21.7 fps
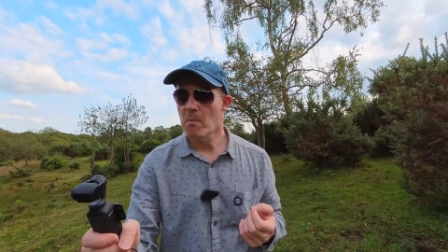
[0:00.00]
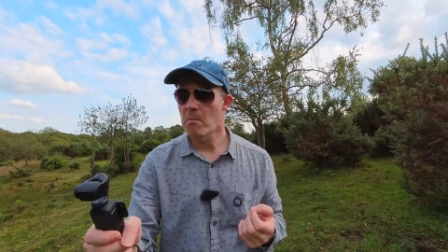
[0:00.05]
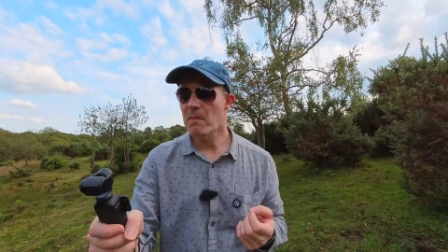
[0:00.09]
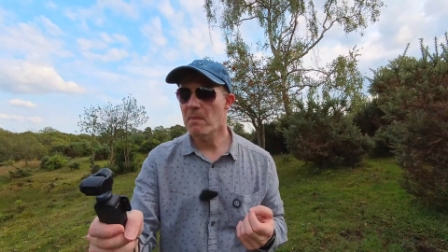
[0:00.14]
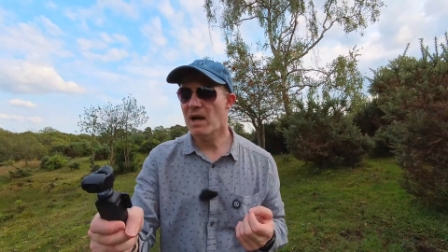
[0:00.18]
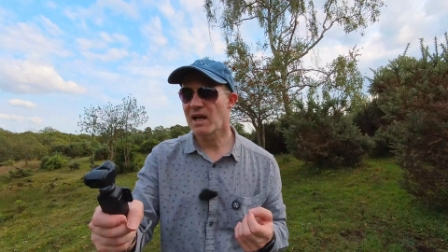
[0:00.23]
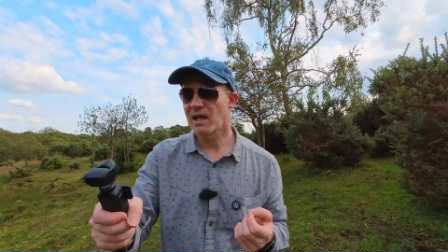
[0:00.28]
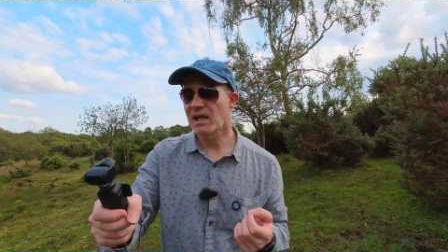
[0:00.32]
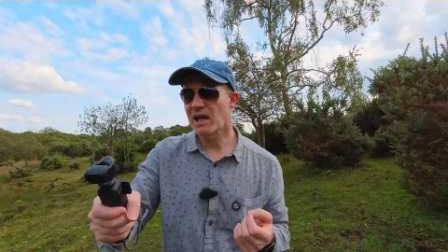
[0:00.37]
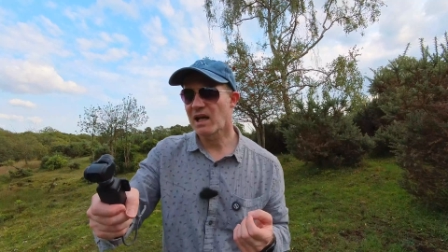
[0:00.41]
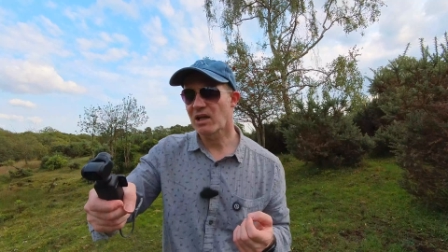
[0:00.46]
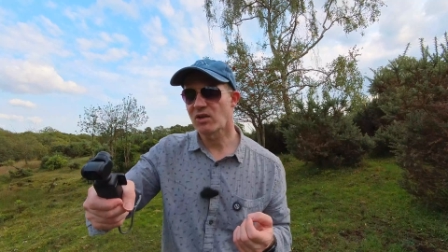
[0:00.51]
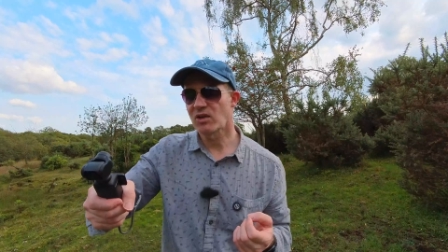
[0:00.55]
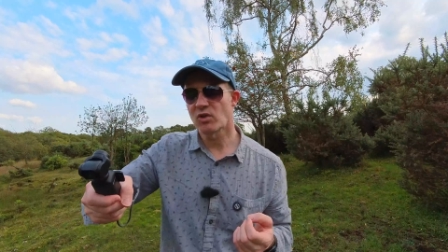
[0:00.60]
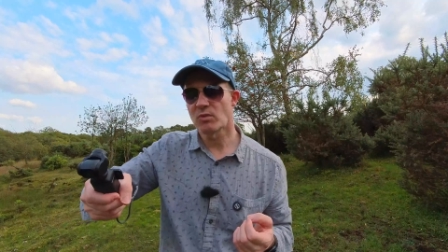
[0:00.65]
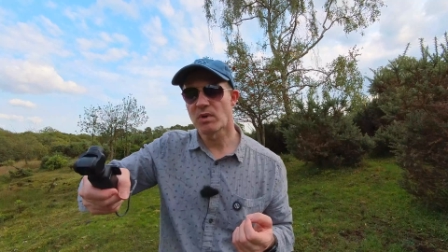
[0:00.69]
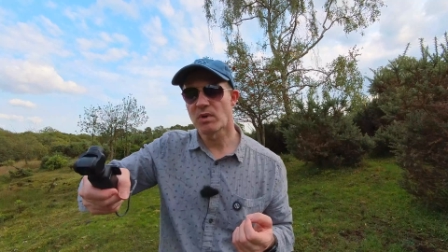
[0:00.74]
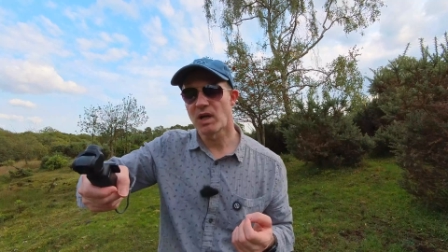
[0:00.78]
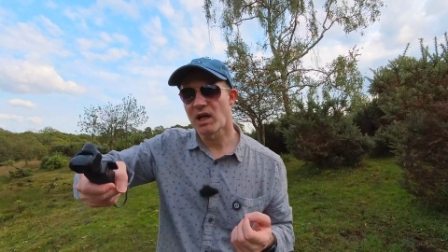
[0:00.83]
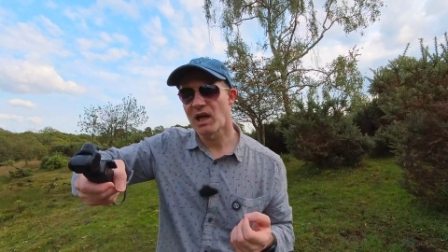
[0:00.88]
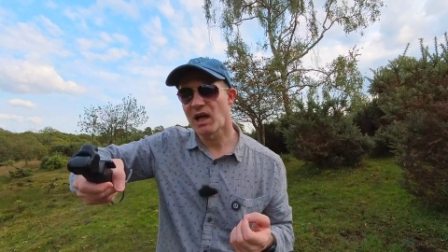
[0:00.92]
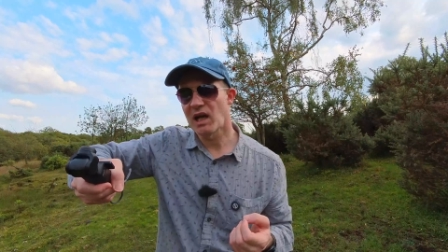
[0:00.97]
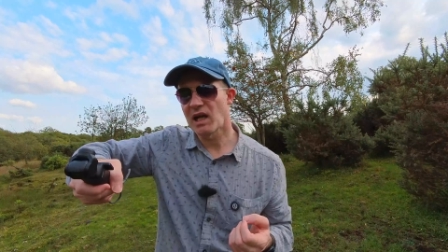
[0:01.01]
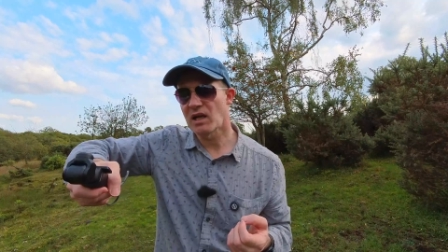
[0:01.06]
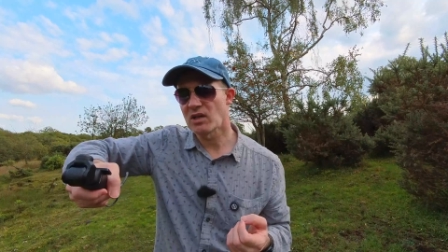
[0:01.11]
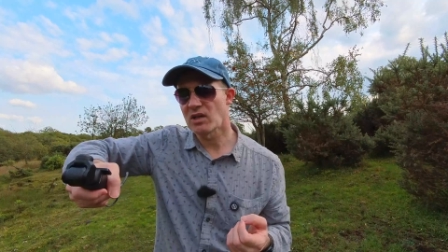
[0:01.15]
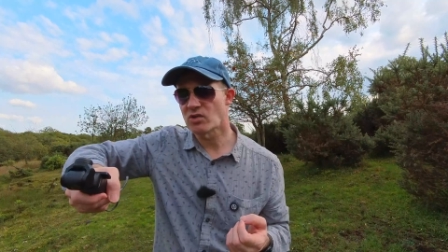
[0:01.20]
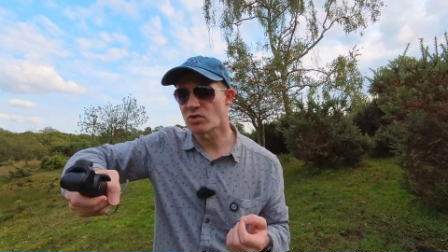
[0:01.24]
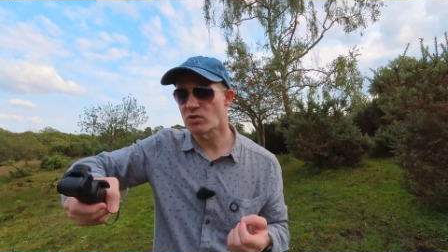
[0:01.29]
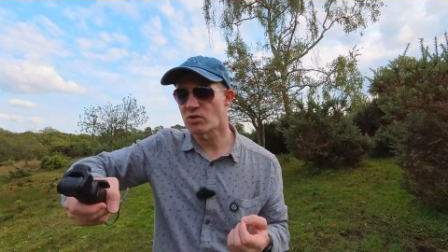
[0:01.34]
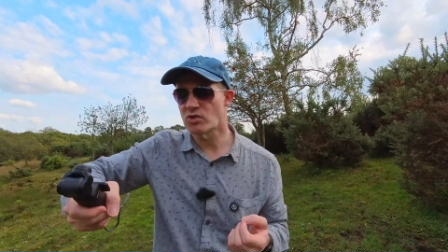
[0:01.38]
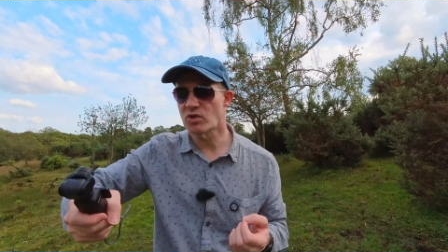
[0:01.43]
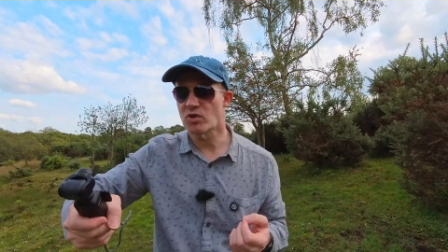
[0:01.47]
manhandle my
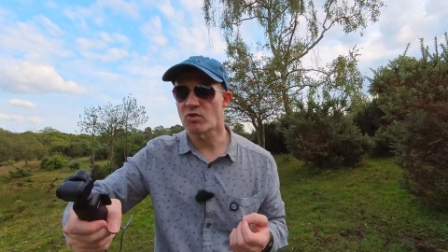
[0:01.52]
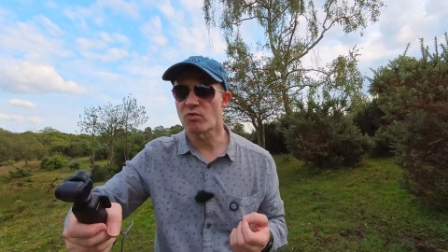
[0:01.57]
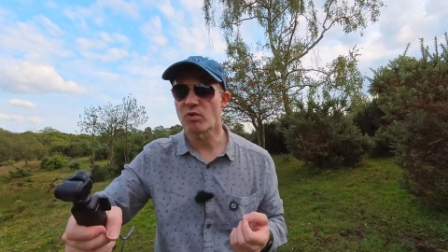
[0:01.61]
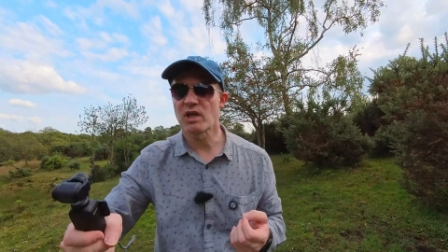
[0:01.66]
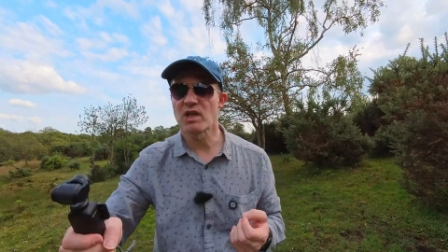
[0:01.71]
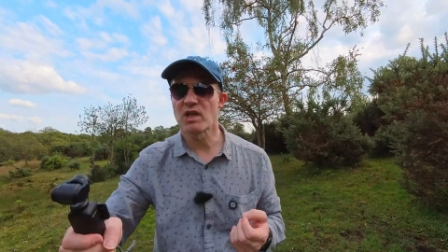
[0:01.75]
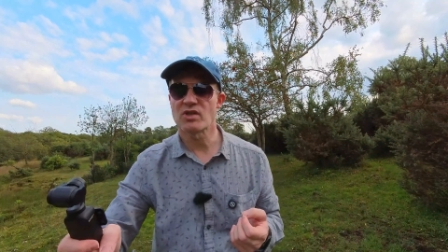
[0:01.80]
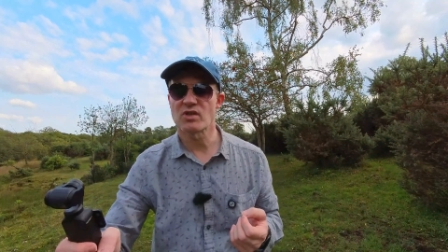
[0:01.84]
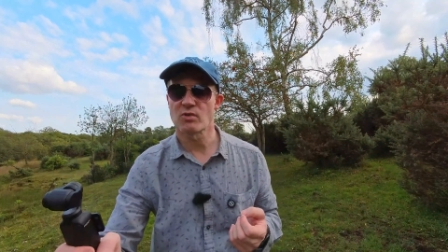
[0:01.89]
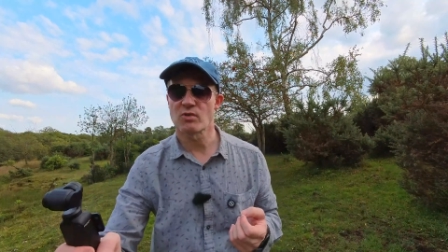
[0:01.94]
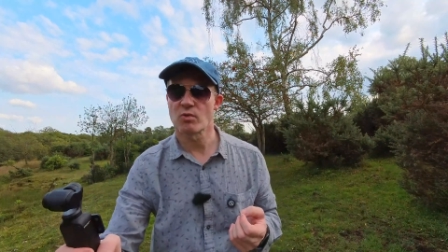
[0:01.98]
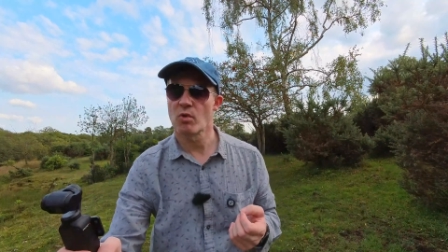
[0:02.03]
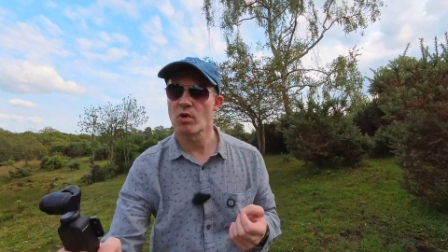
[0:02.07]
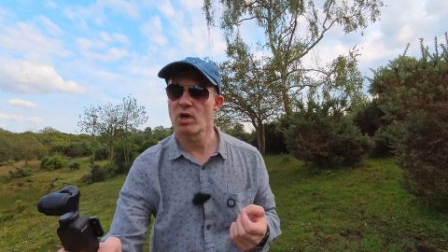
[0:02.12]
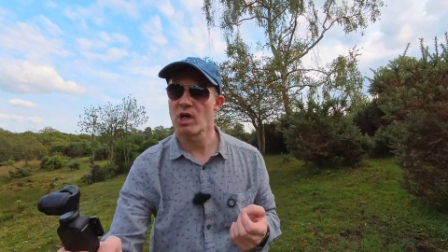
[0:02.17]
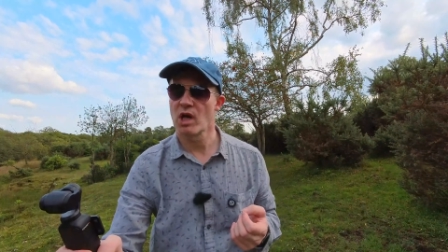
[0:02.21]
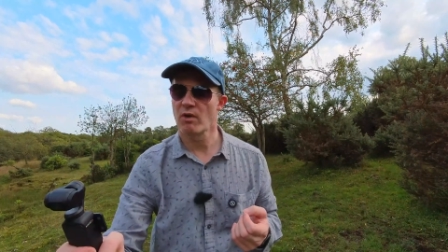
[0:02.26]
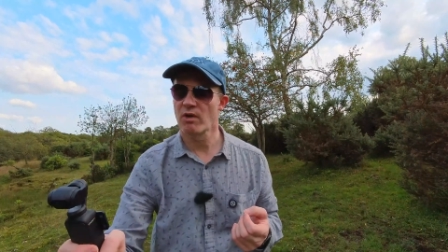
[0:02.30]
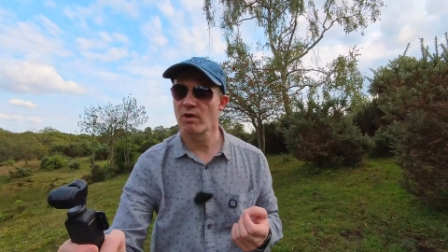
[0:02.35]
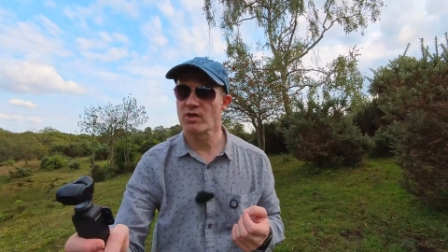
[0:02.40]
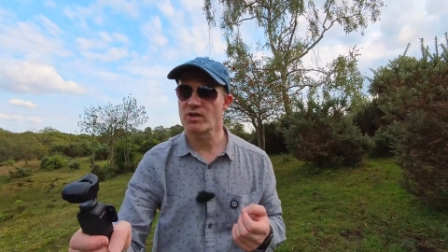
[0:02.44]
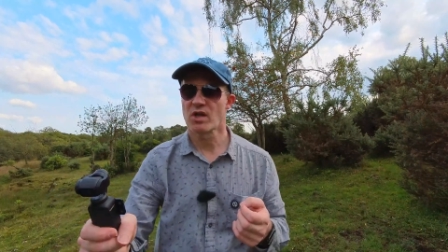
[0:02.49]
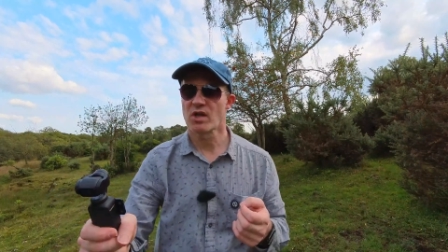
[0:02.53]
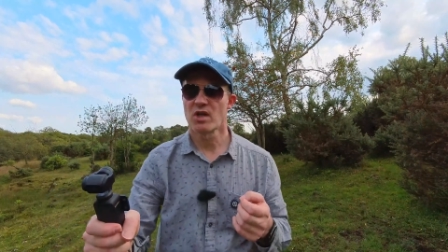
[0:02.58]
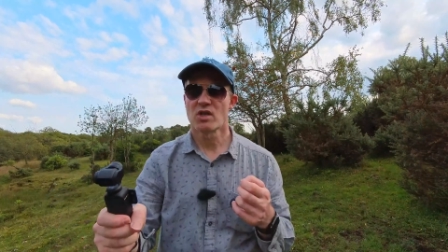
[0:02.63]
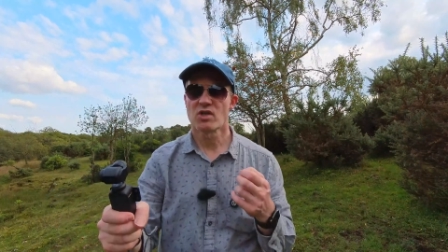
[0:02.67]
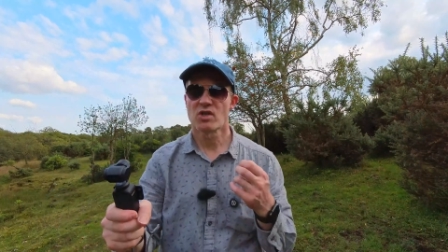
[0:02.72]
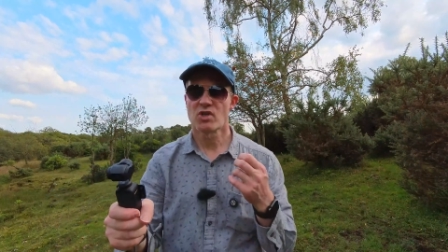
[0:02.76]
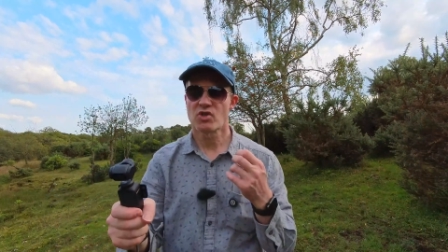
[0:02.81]
hand or sort of raise it or lower it